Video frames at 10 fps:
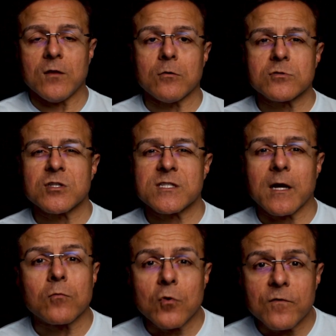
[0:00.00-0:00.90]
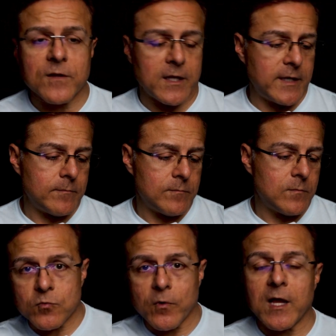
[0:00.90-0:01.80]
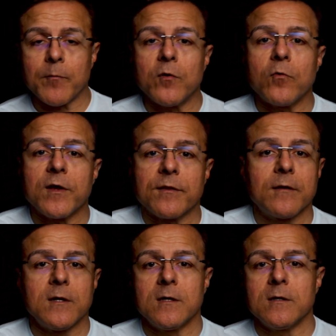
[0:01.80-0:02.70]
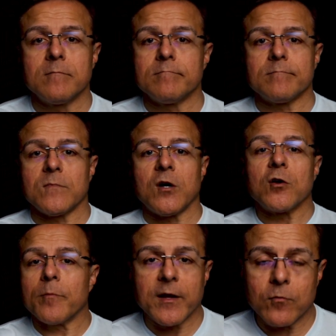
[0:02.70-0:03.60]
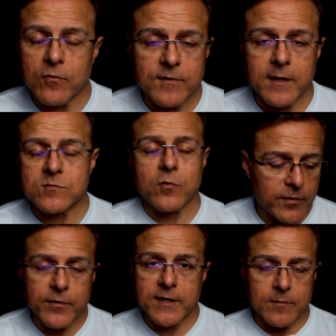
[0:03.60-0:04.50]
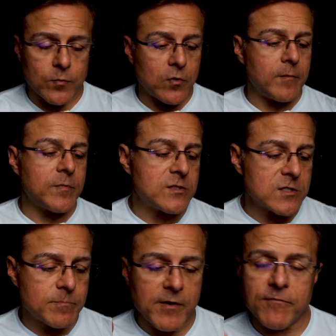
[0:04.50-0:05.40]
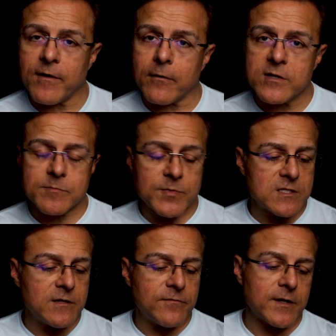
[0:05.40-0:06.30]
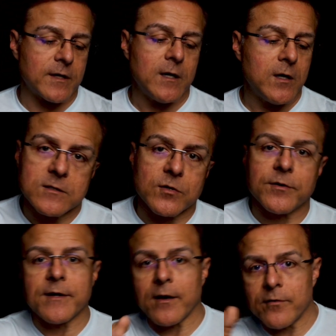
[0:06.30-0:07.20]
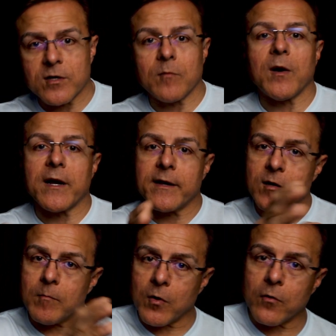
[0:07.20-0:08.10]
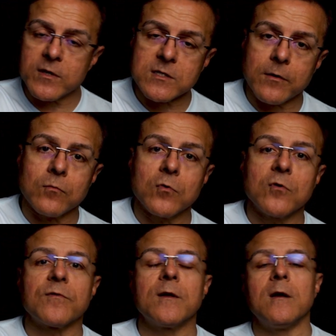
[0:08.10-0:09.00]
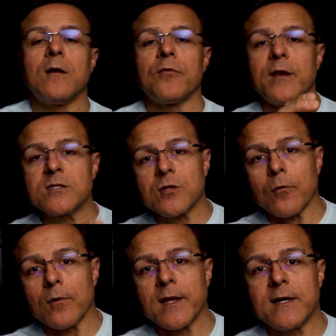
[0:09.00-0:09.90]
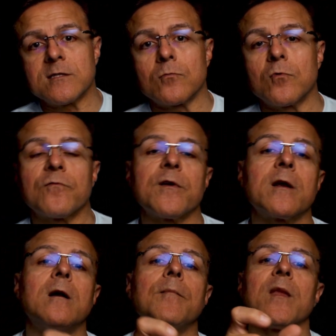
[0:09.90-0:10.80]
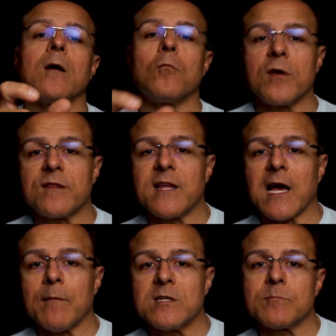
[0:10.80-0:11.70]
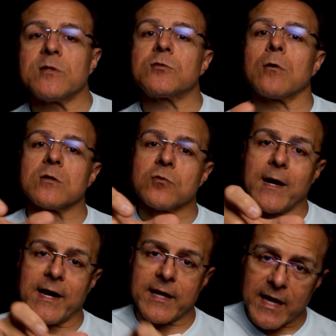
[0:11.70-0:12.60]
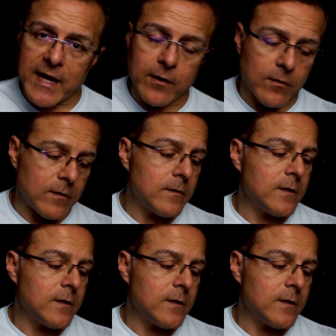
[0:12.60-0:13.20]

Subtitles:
Don't just say roof claim. So we help you with underpaid roof claims, or you get the point, but just be very specific. So you're combining components of the roof, things that are related to roofing with damage, but you're also adding hail.